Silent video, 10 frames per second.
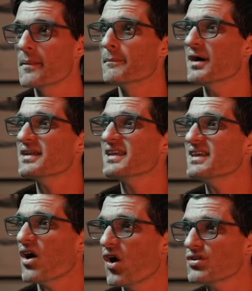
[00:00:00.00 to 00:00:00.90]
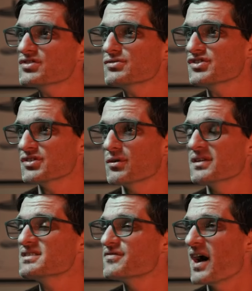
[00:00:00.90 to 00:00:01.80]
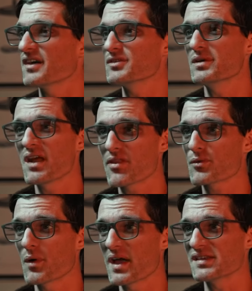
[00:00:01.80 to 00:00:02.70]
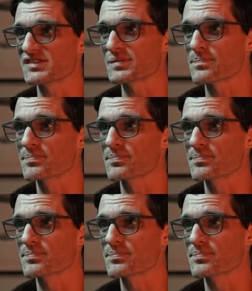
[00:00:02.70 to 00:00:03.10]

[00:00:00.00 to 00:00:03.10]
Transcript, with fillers: but he also showed his value in other ways.